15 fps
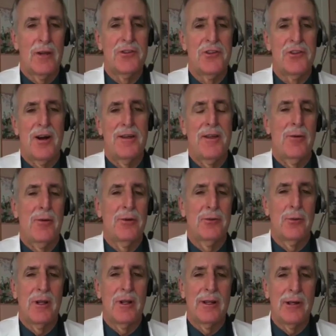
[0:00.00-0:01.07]
Well, John,
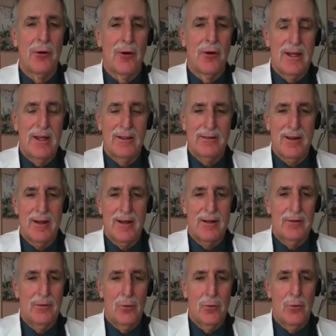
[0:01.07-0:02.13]
that was really great.
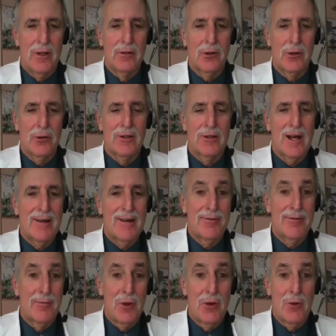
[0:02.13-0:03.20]
Uh, we learned a
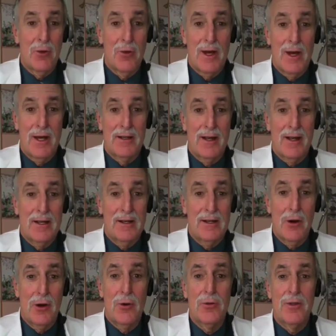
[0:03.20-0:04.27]
lot from you, and
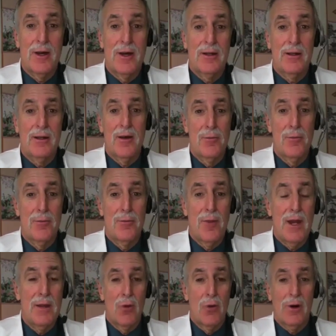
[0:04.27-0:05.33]
I know that there are
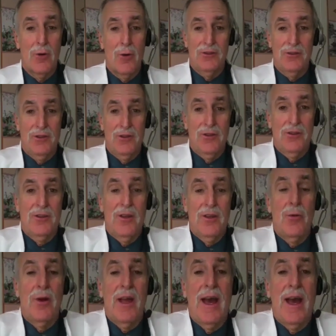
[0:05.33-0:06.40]
many more
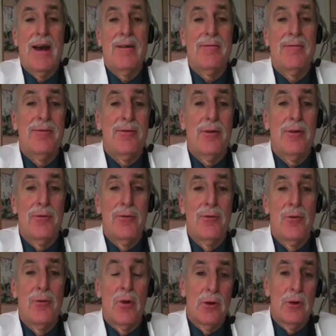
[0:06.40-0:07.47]
questions that we have
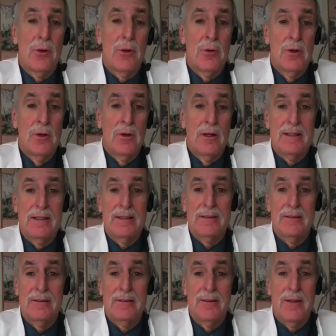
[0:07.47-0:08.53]
for you
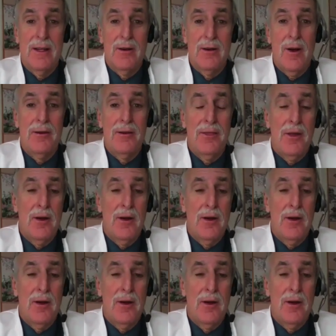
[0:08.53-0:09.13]
uh, that are